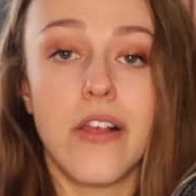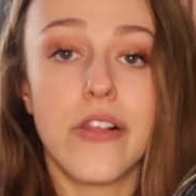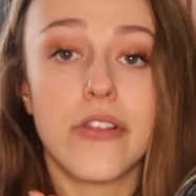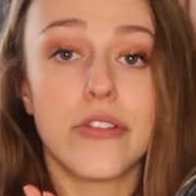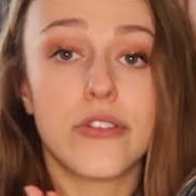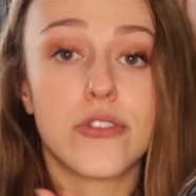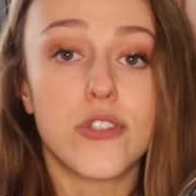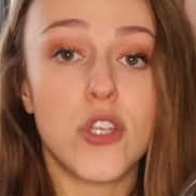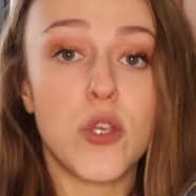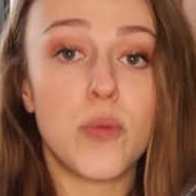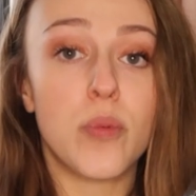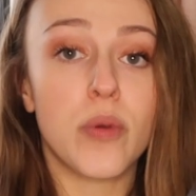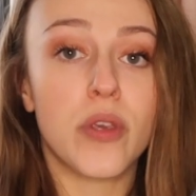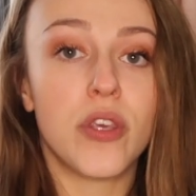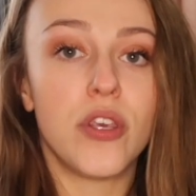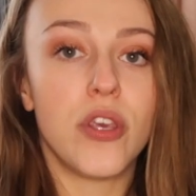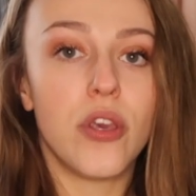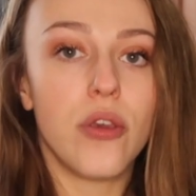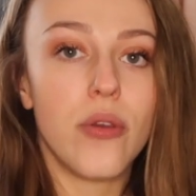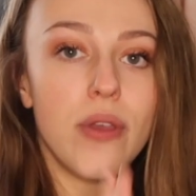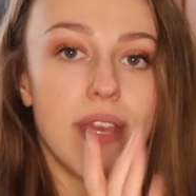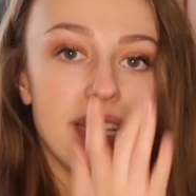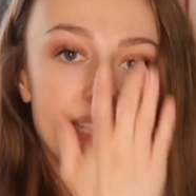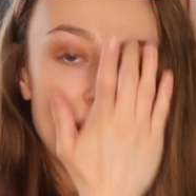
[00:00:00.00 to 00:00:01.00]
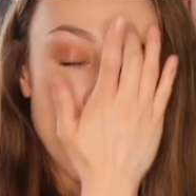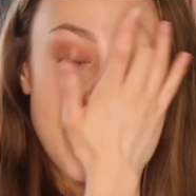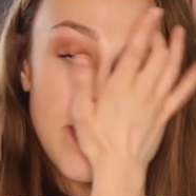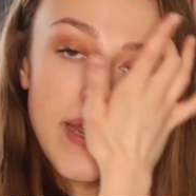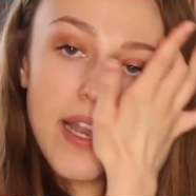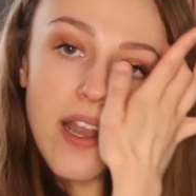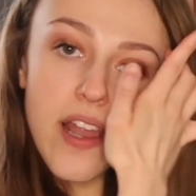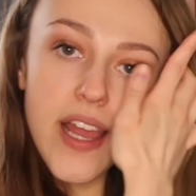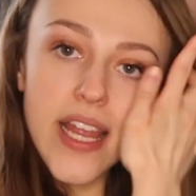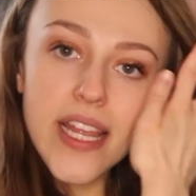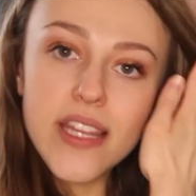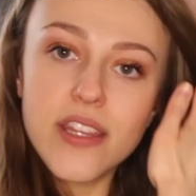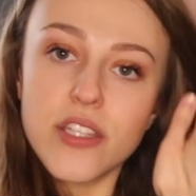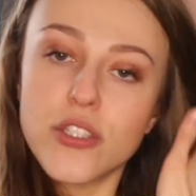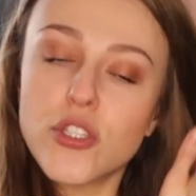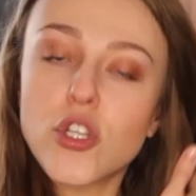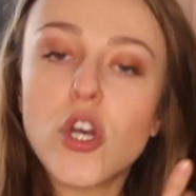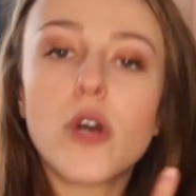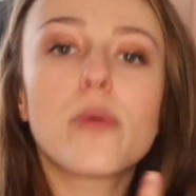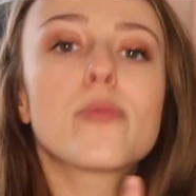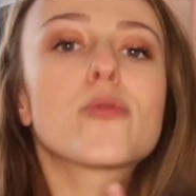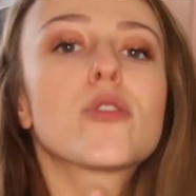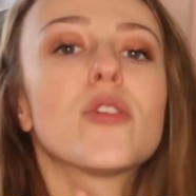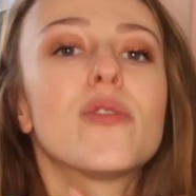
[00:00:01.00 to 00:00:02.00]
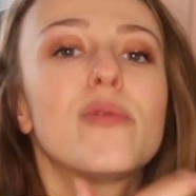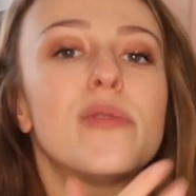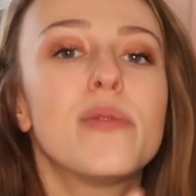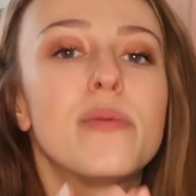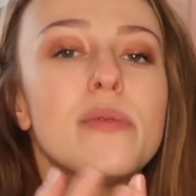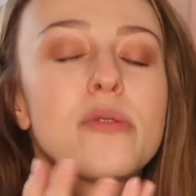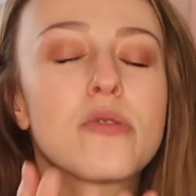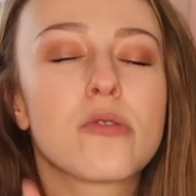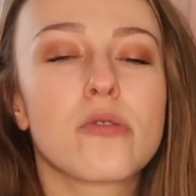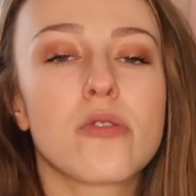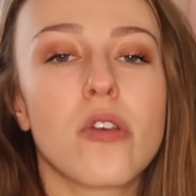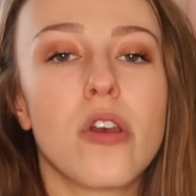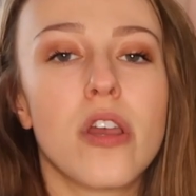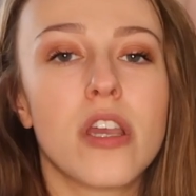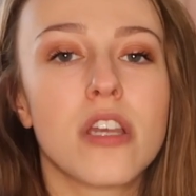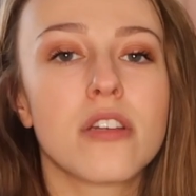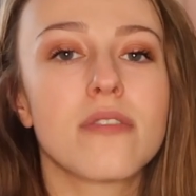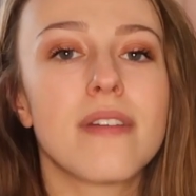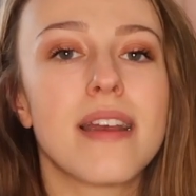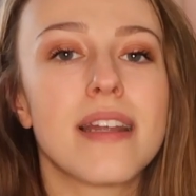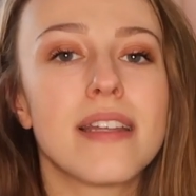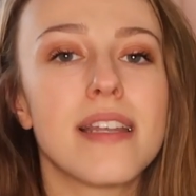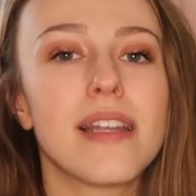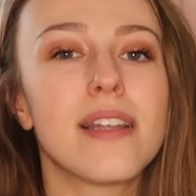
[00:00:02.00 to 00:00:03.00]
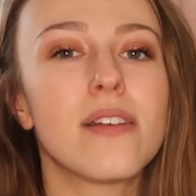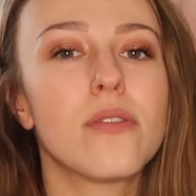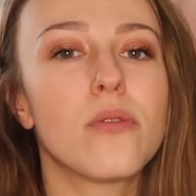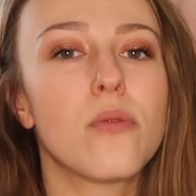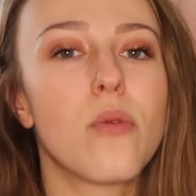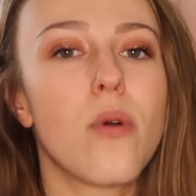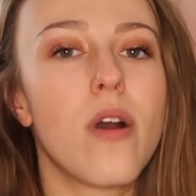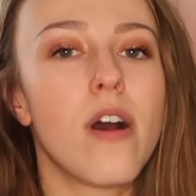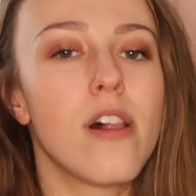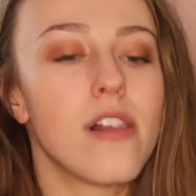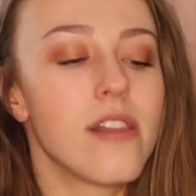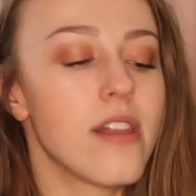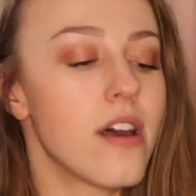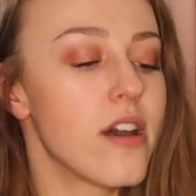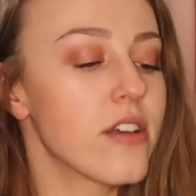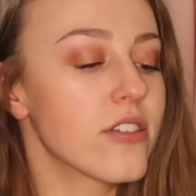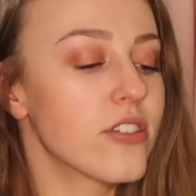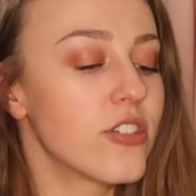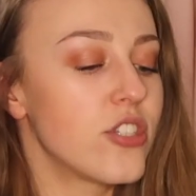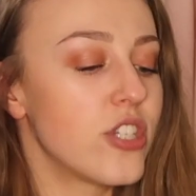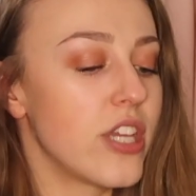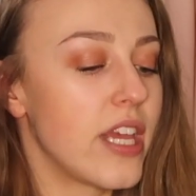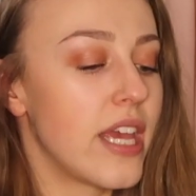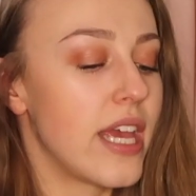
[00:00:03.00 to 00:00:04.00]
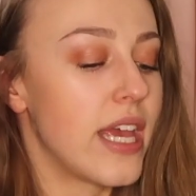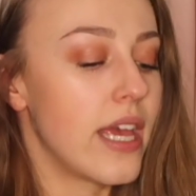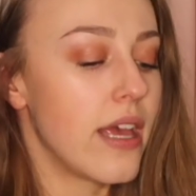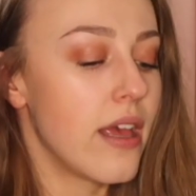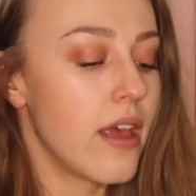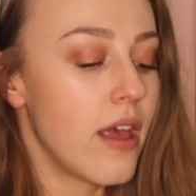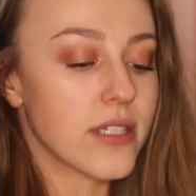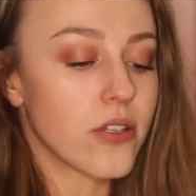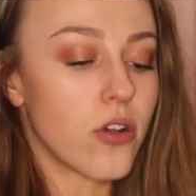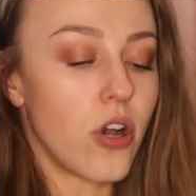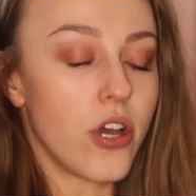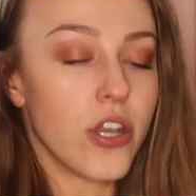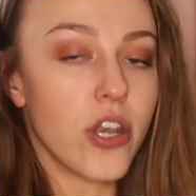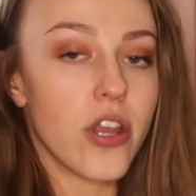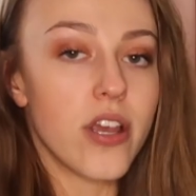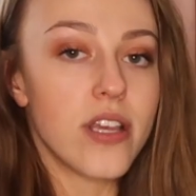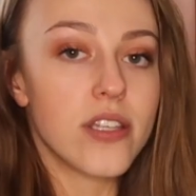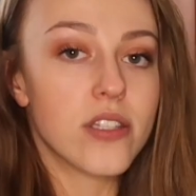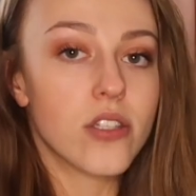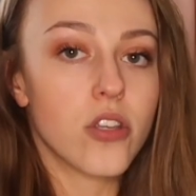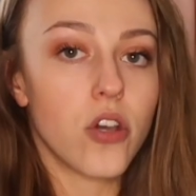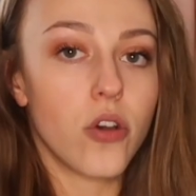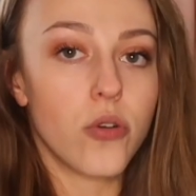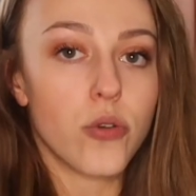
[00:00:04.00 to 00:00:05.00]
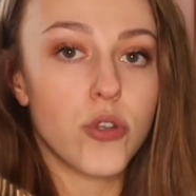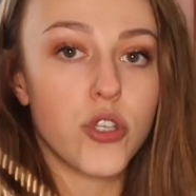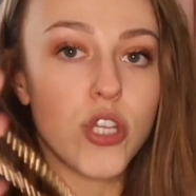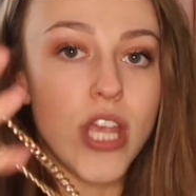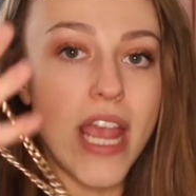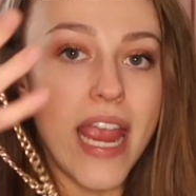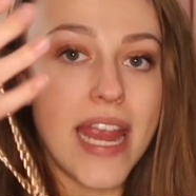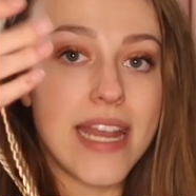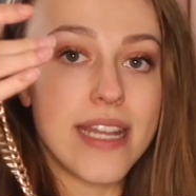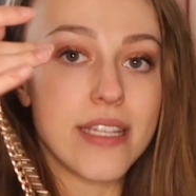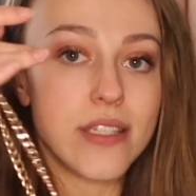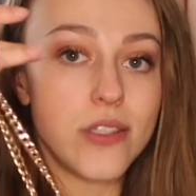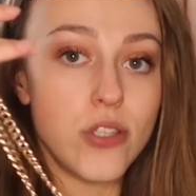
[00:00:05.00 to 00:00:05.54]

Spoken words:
Super cute. It's a bit like the Topshop one which was going around a little while last year. It's got a nice gold chain.